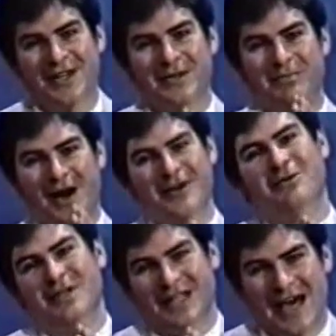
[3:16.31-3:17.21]
The
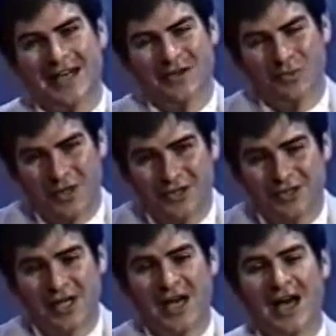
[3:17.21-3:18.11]
motto in Latin
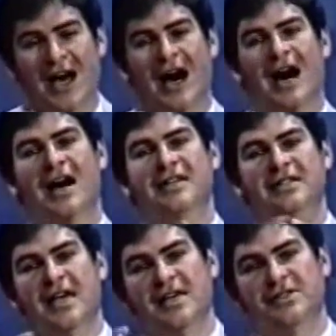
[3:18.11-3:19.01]
was ad
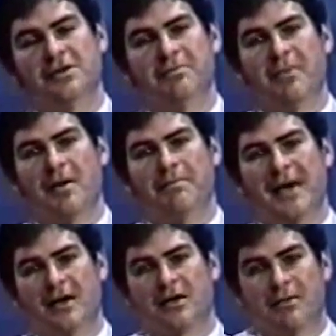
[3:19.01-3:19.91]
Jesum
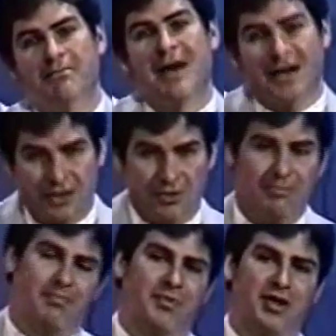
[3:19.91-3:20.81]
per Mariam,